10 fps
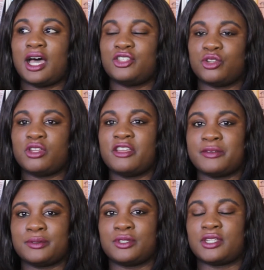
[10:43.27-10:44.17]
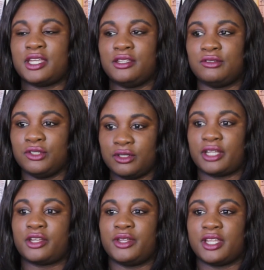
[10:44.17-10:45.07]
I don't know if it's because I knew,
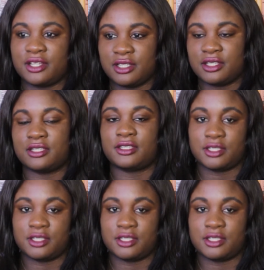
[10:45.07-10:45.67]
like, going into this,